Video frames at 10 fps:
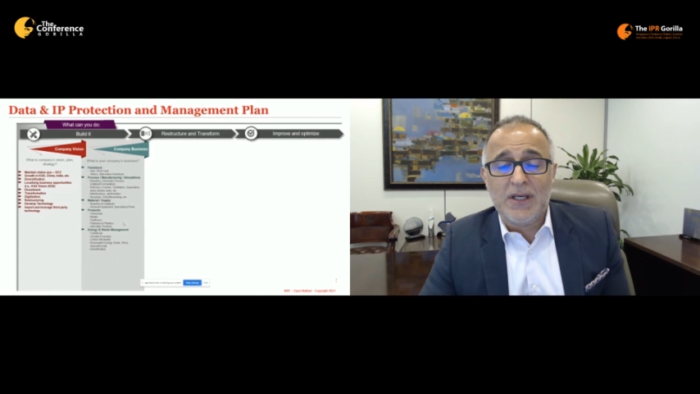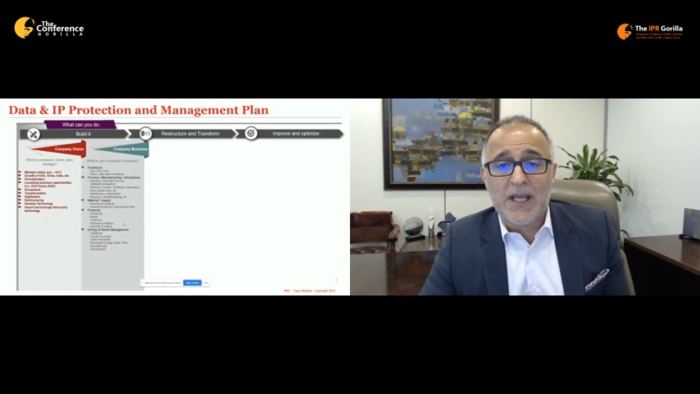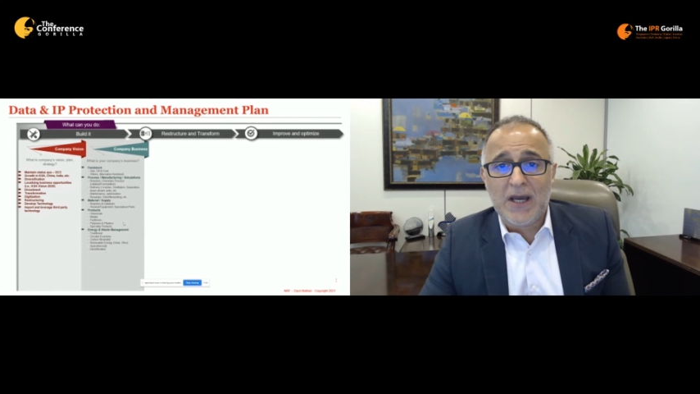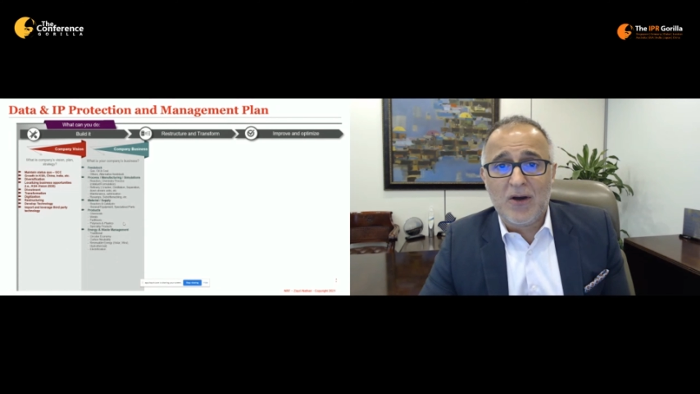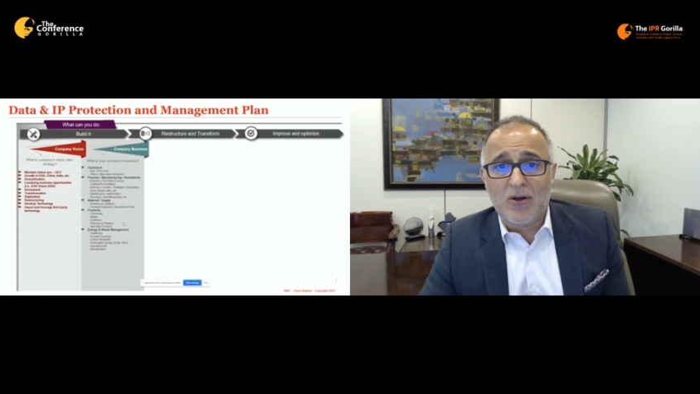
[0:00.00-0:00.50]

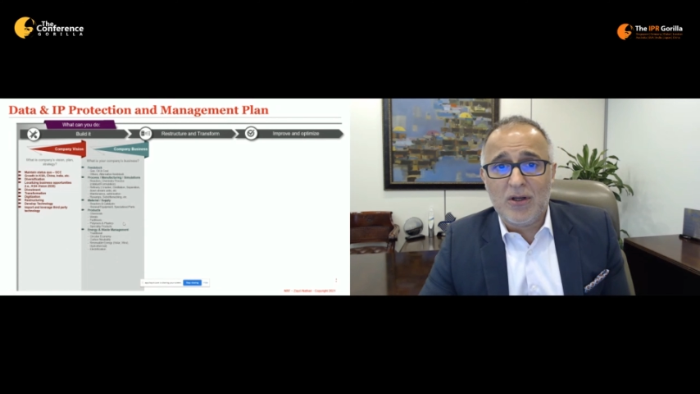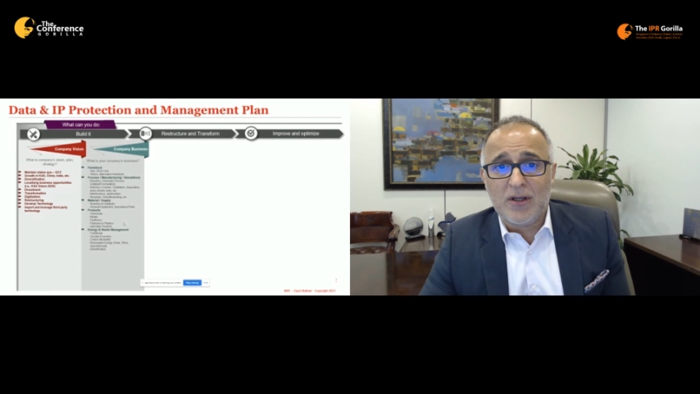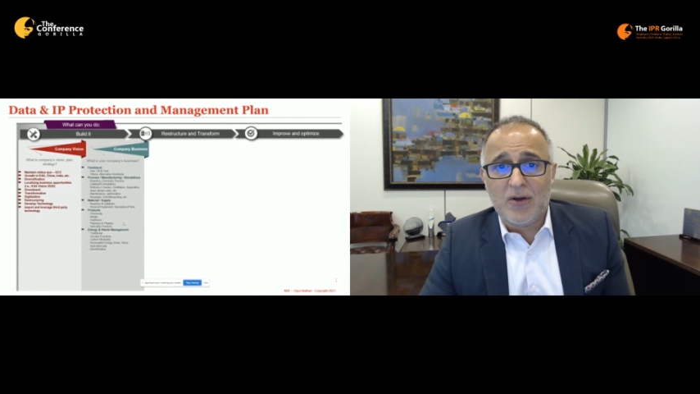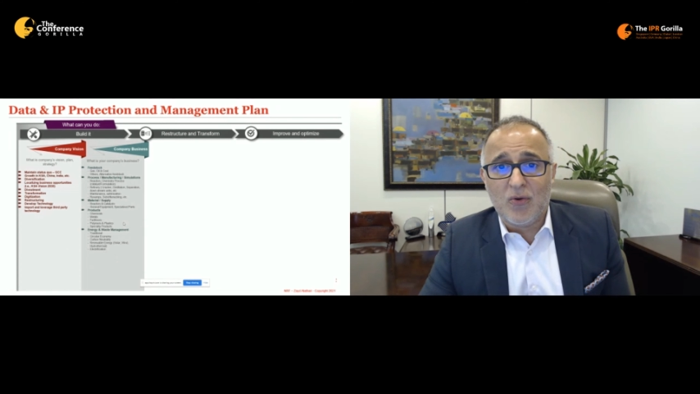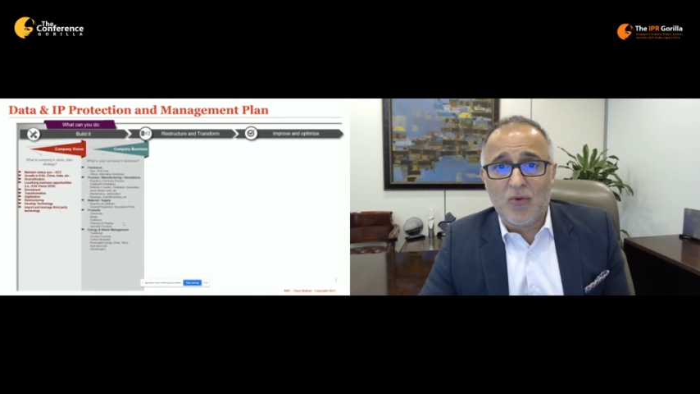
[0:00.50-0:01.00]

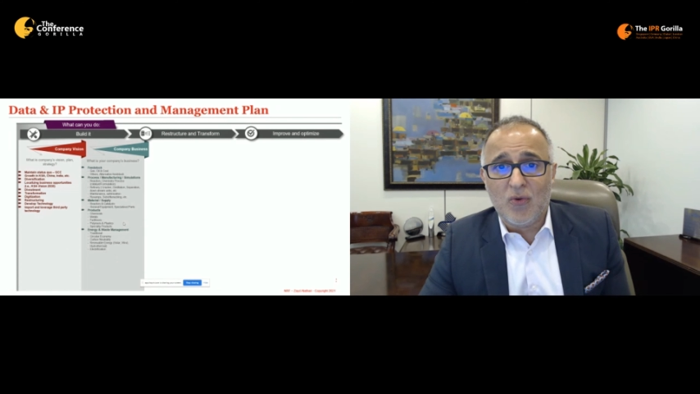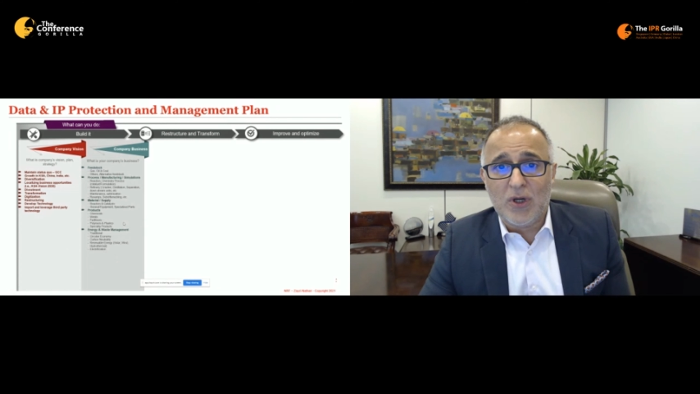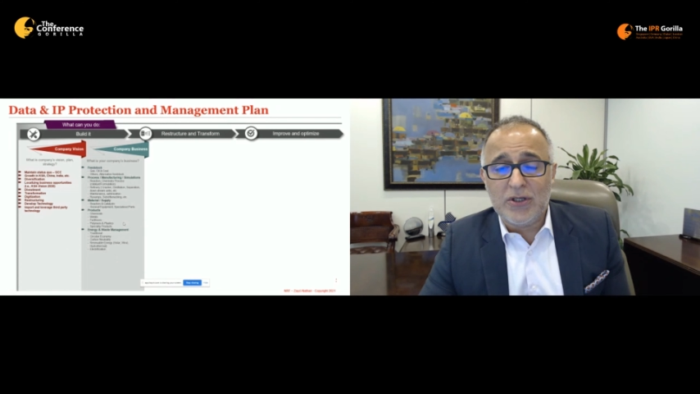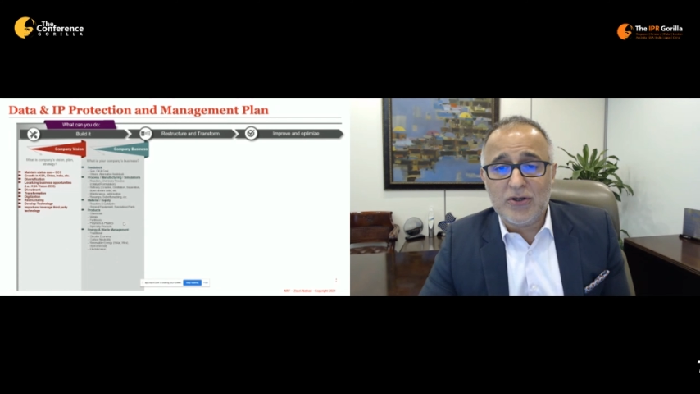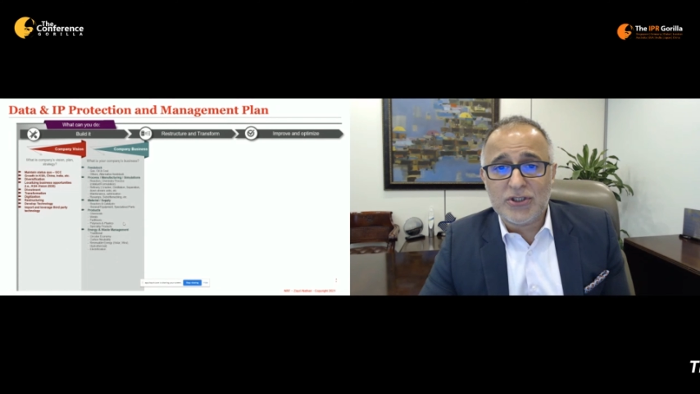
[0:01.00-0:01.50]
Now,
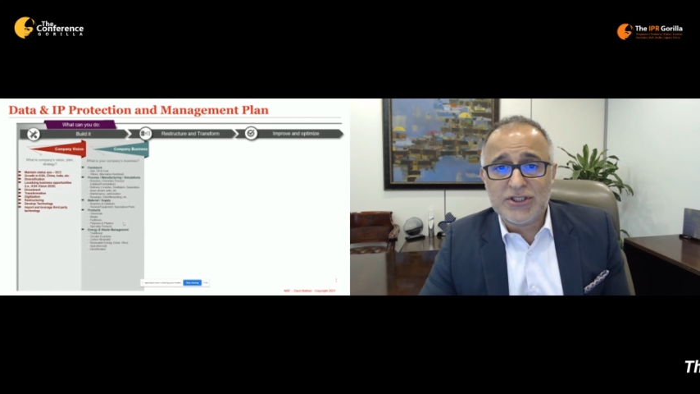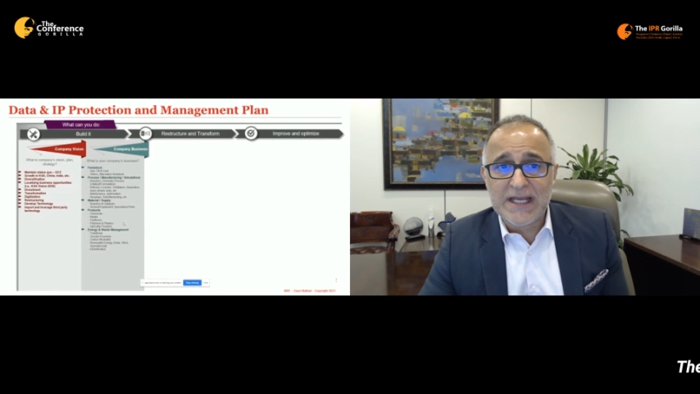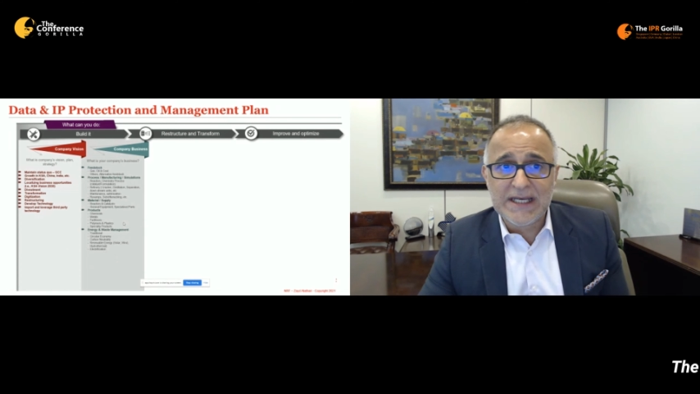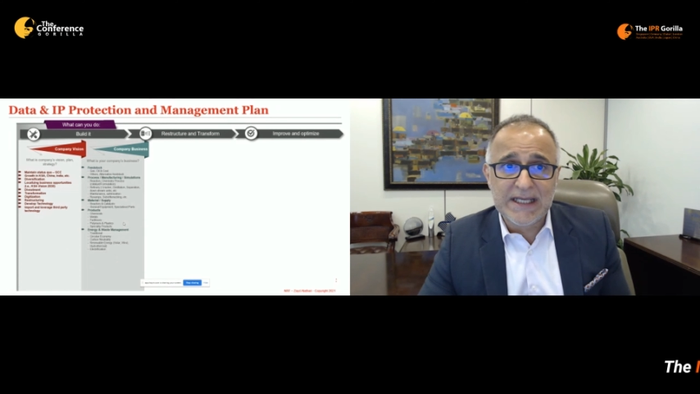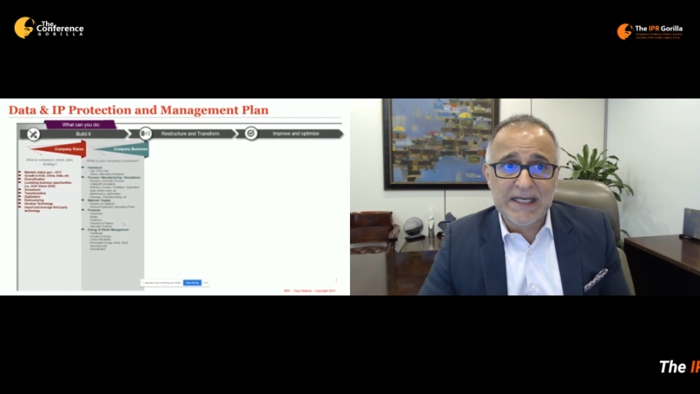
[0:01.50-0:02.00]
when you're
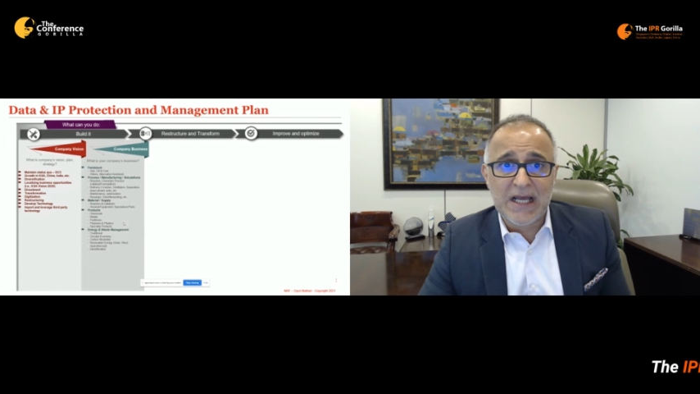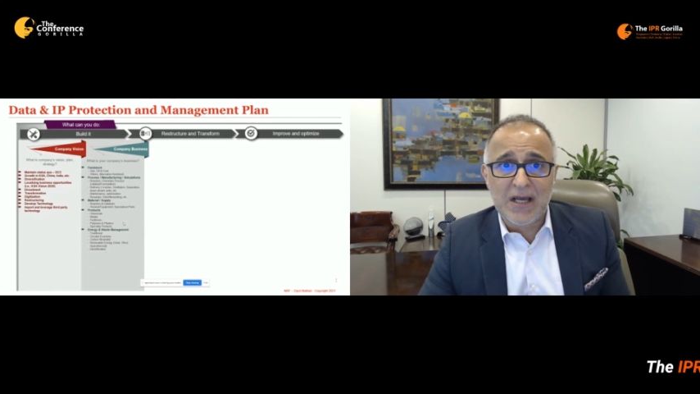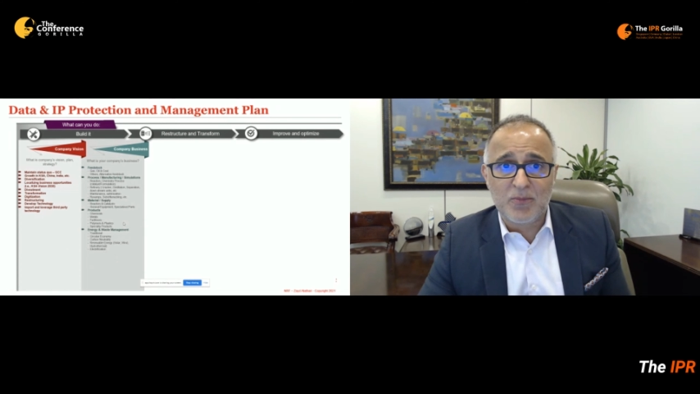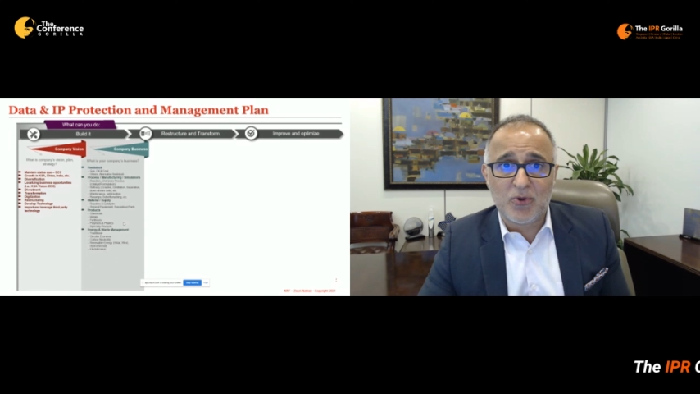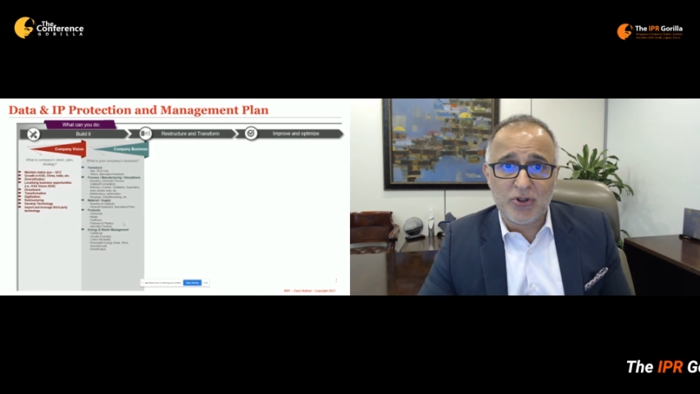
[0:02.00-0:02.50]
setting it
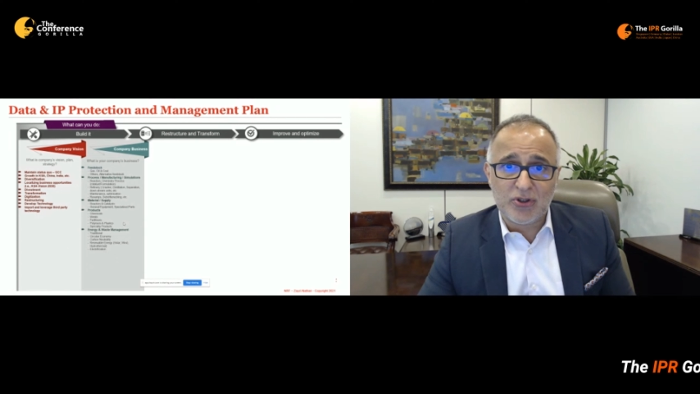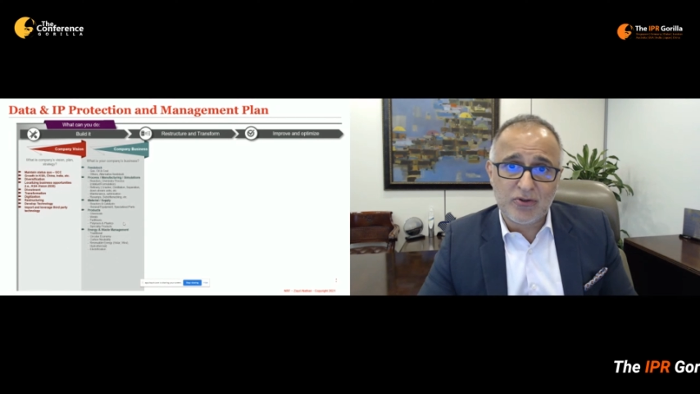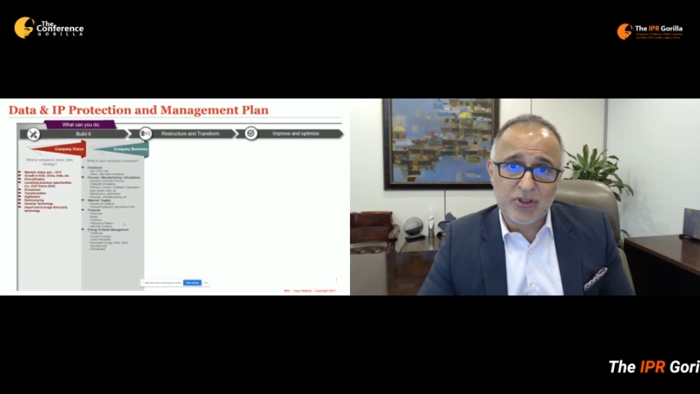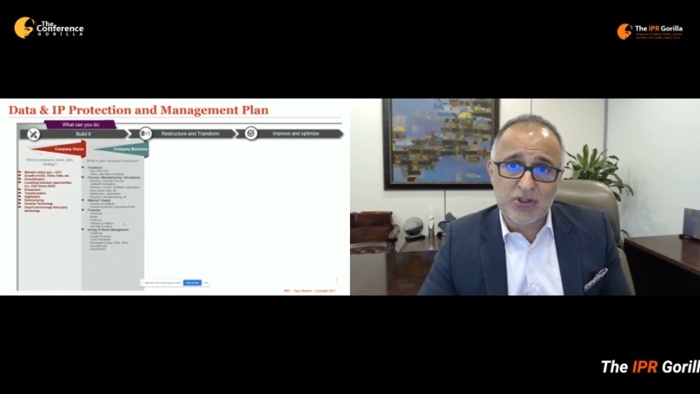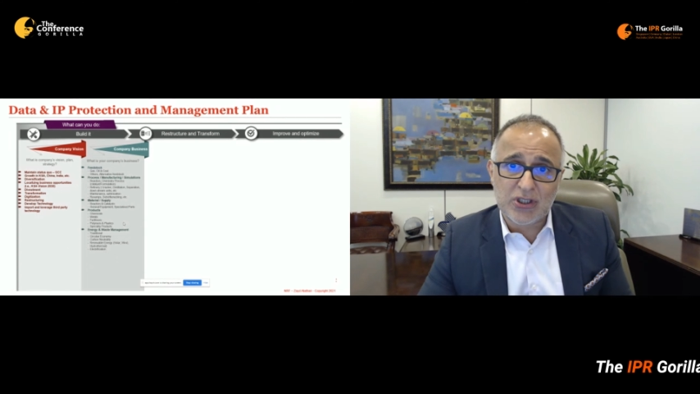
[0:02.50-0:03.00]
up or
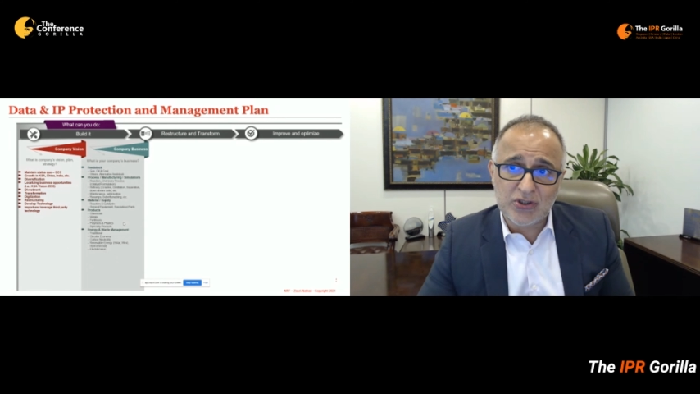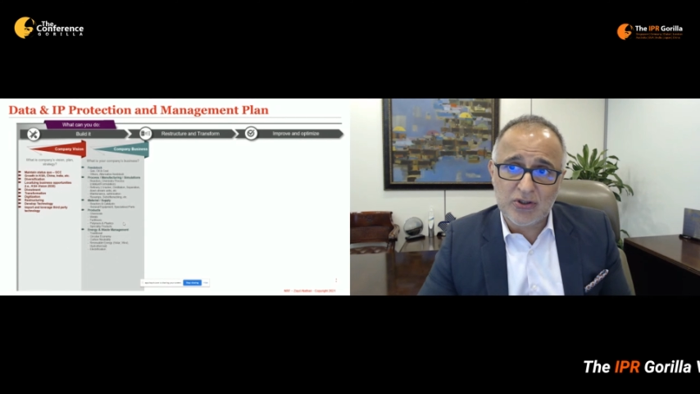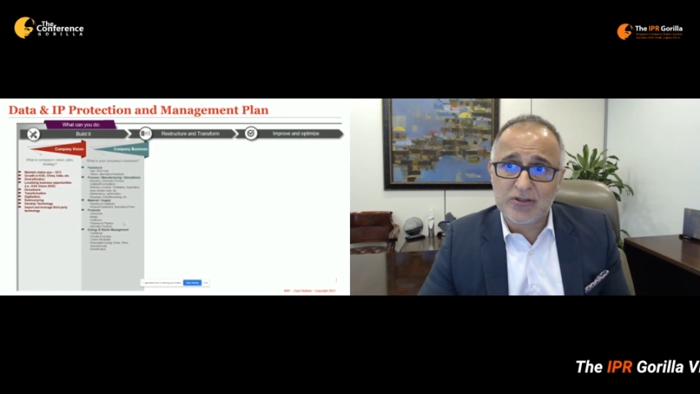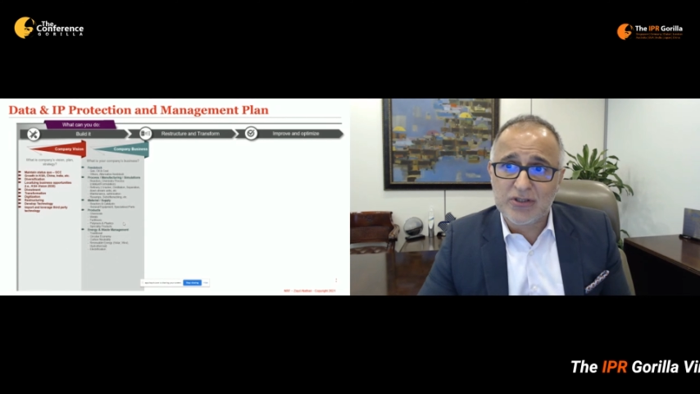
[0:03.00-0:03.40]
you're restructuring,